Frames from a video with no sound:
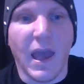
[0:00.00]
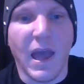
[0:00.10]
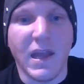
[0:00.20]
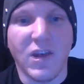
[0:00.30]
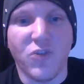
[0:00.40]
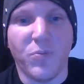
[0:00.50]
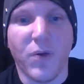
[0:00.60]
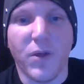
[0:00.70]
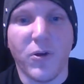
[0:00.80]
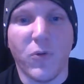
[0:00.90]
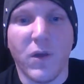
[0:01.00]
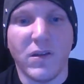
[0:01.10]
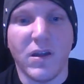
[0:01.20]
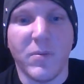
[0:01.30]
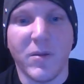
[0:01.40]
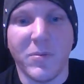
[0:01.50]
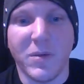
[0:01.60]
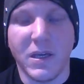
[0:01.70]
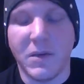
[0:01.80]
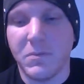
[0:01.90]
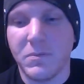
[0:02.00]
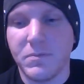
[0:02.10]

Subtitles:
And his brother went to WWE.